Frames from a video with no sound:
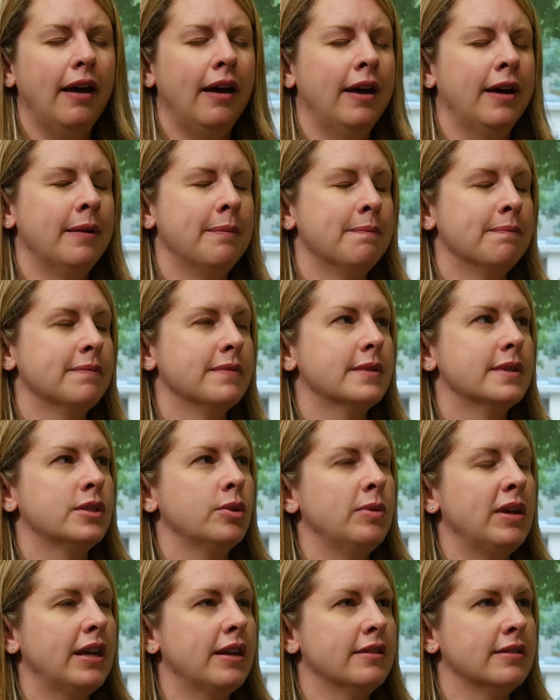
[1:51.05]
Um,
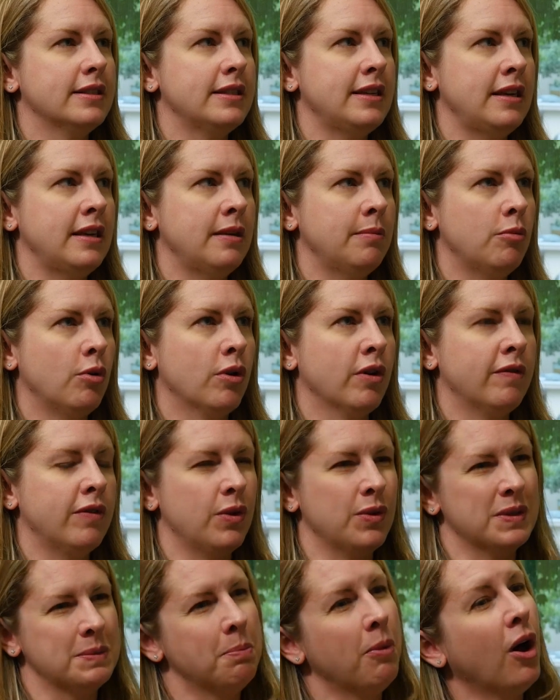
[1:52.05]
so we can see more of
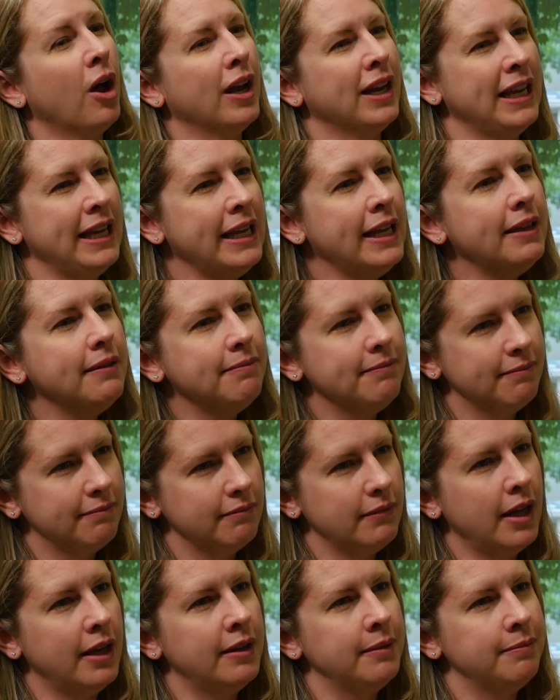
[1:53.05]
those body
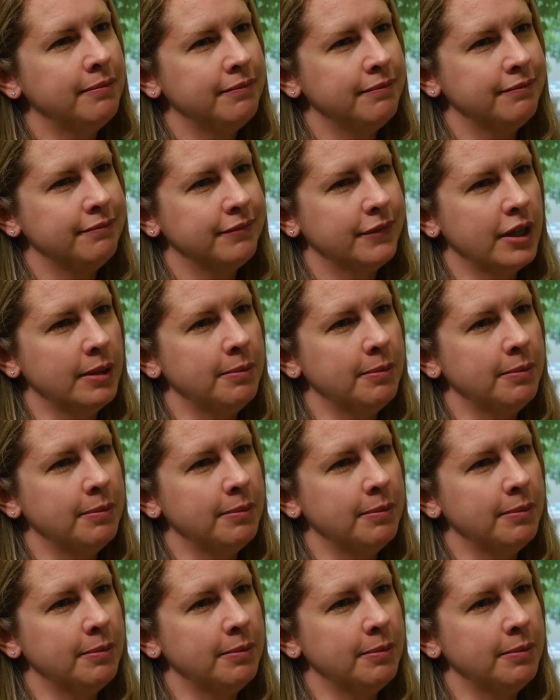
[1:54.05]
um,